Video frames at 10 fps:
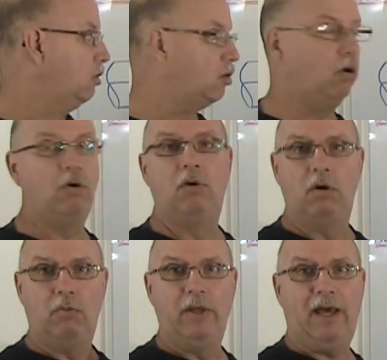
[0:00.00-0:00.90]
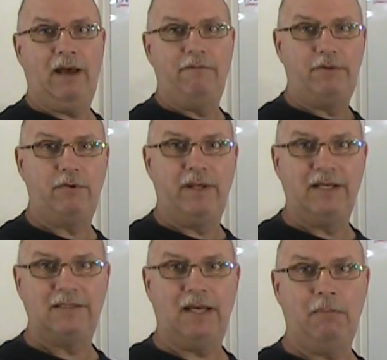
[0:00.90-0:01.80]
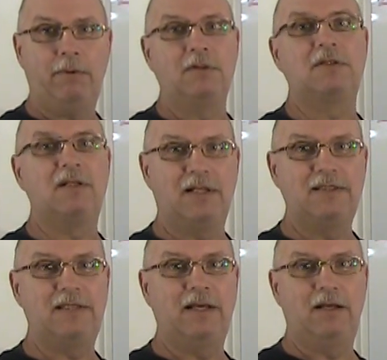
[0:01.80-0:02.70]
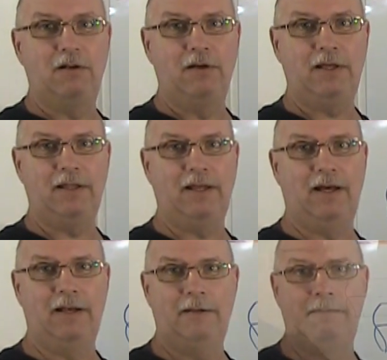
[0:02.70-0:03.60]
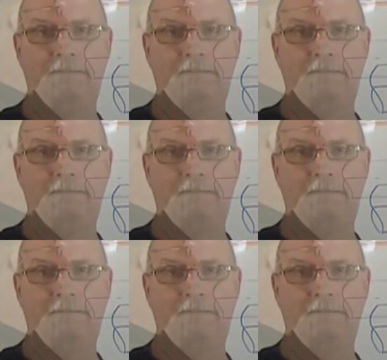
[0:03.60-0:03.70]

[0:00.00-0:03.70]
So we have three examples. Let's take a look at that.